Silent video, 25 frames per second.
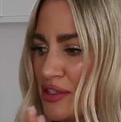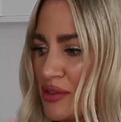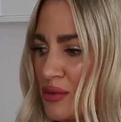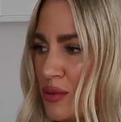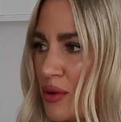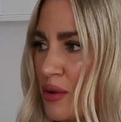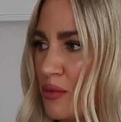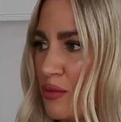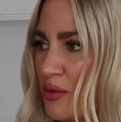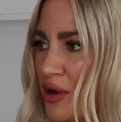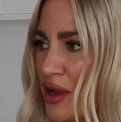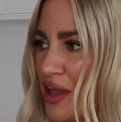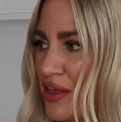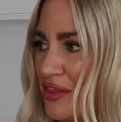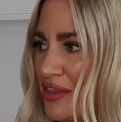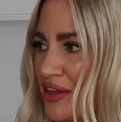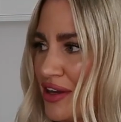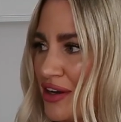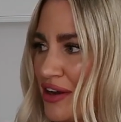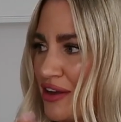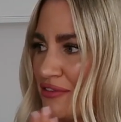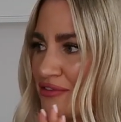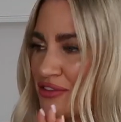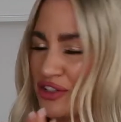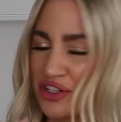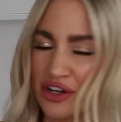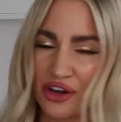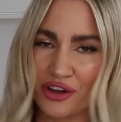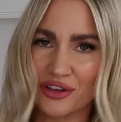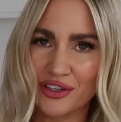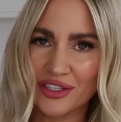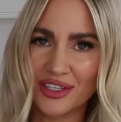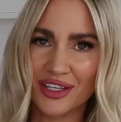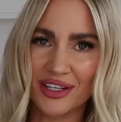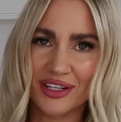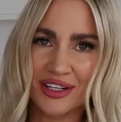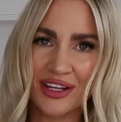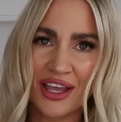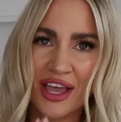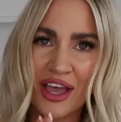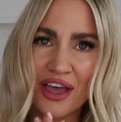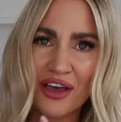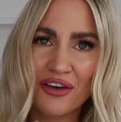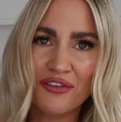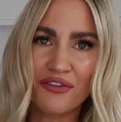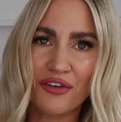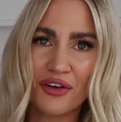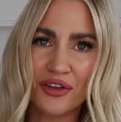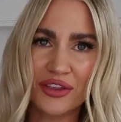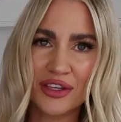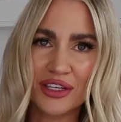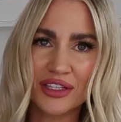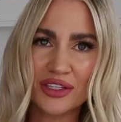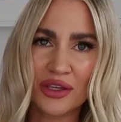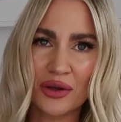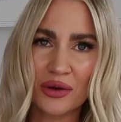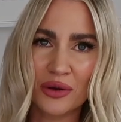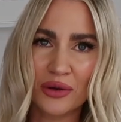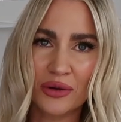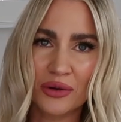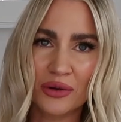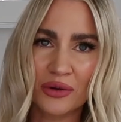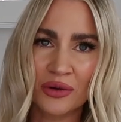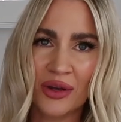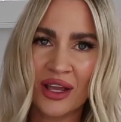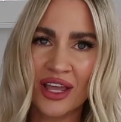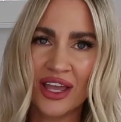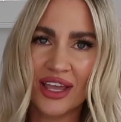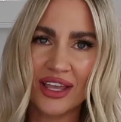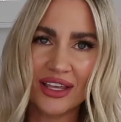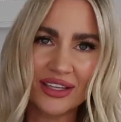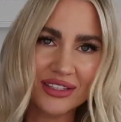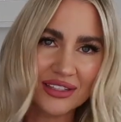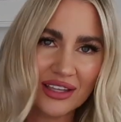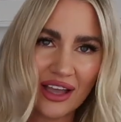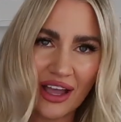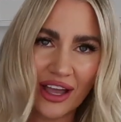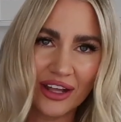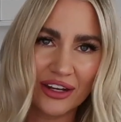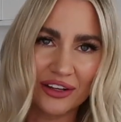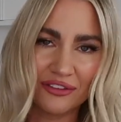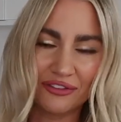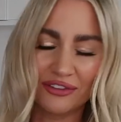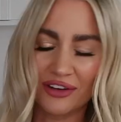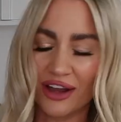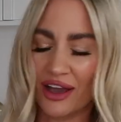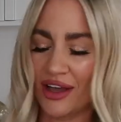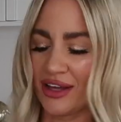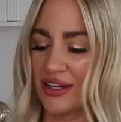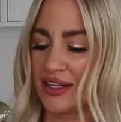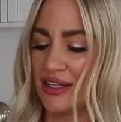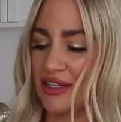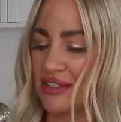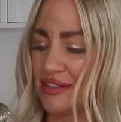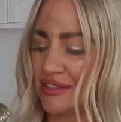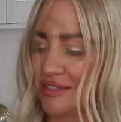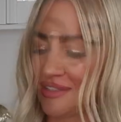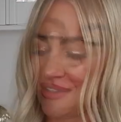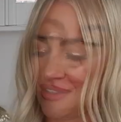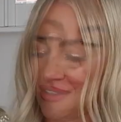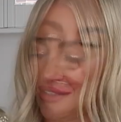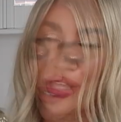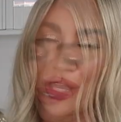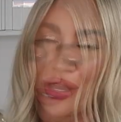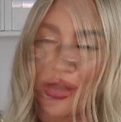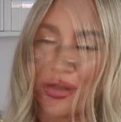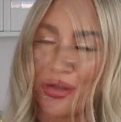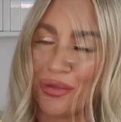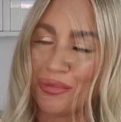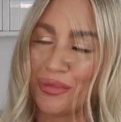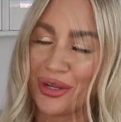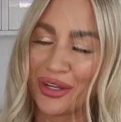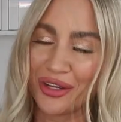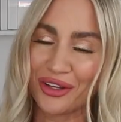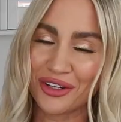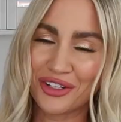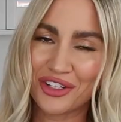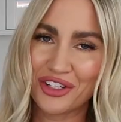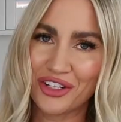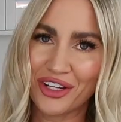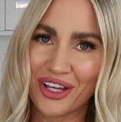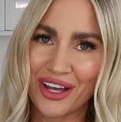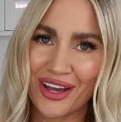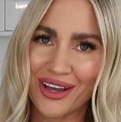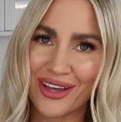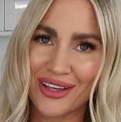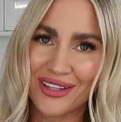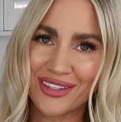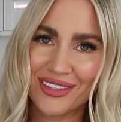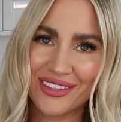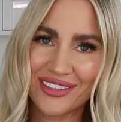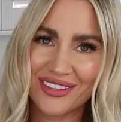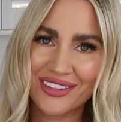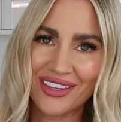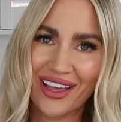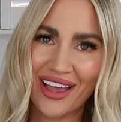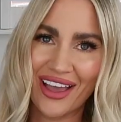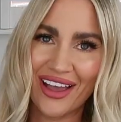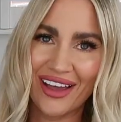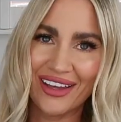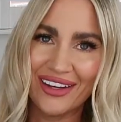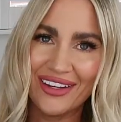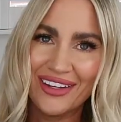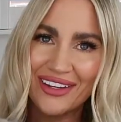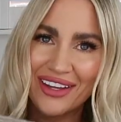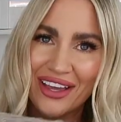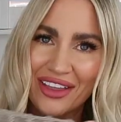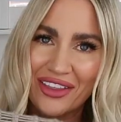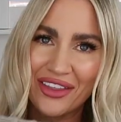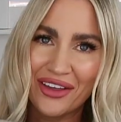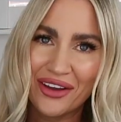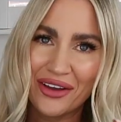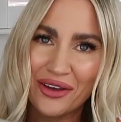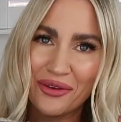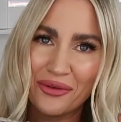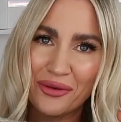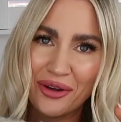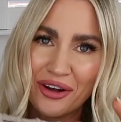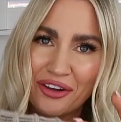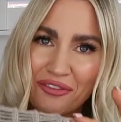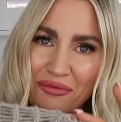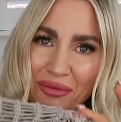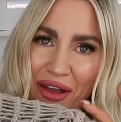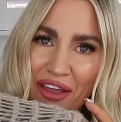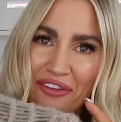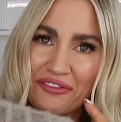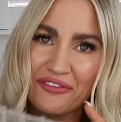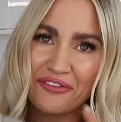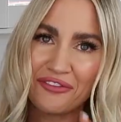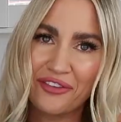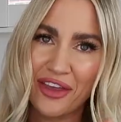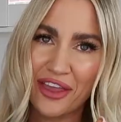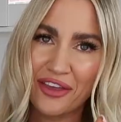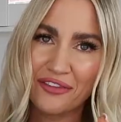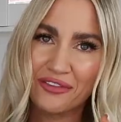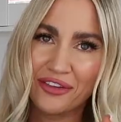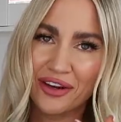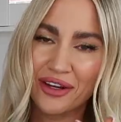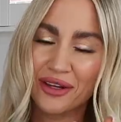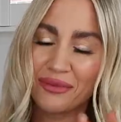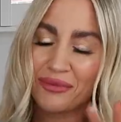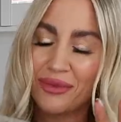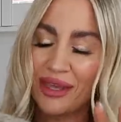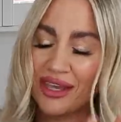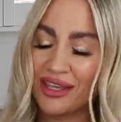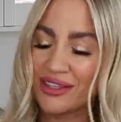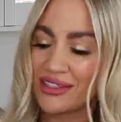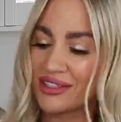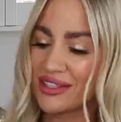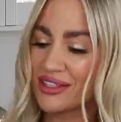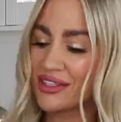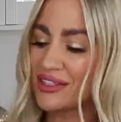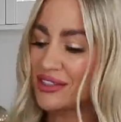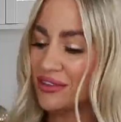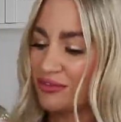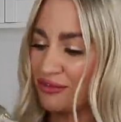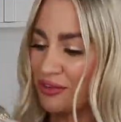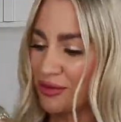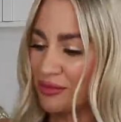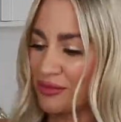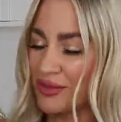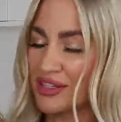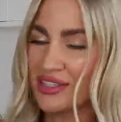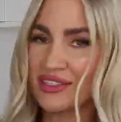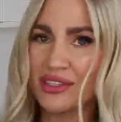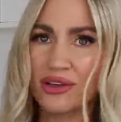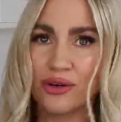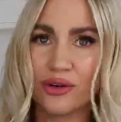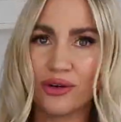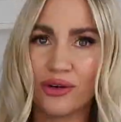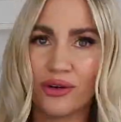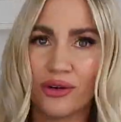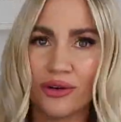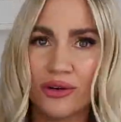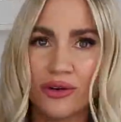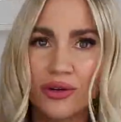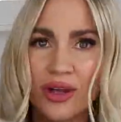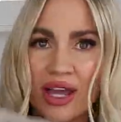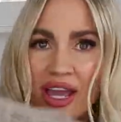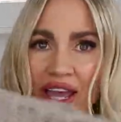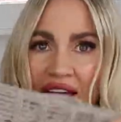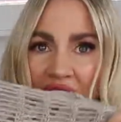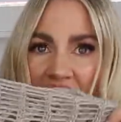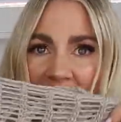swimwear that I've chosen for this haul is kind of 90s. Oh my gosh, you guys. Another one of my favorite pieces from this haul